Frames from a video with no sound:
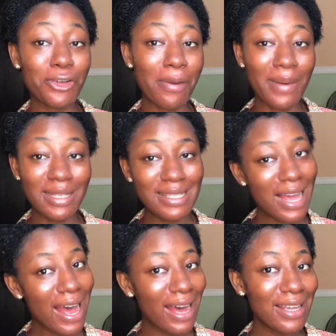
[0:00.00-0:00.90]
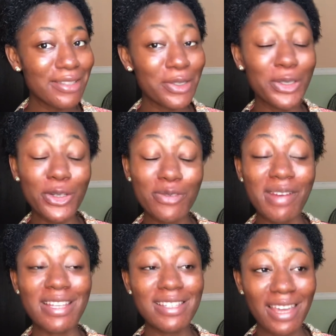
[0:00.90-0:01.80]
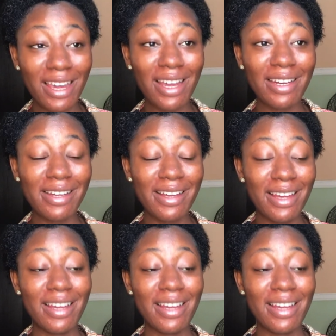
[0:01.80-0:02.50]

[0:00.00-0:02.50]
traumatized. Not just my skin,